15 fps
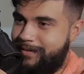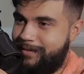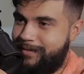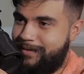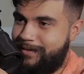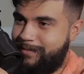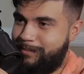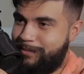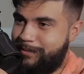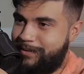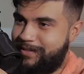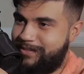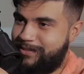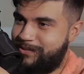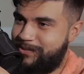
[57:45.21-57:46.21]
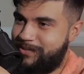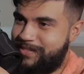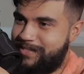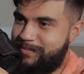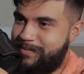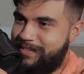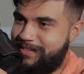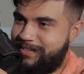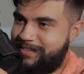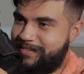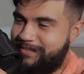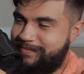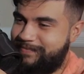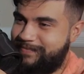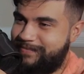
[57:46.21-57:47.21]
Oh boy, don't do this to me, Dylan.
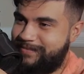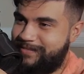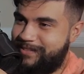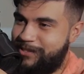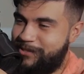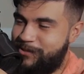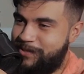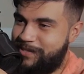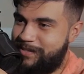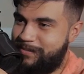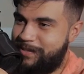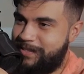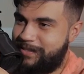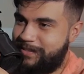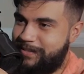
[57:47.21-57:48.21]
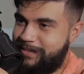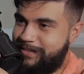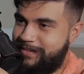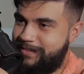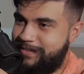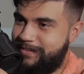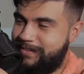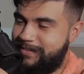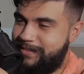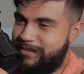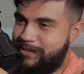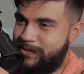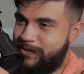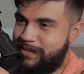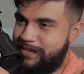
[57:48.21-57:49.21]
Don't do this to me, Dylan.
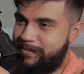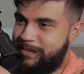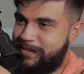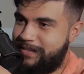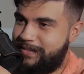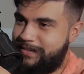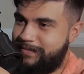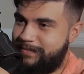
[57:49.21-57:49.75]
Don't do this to me, Dylan.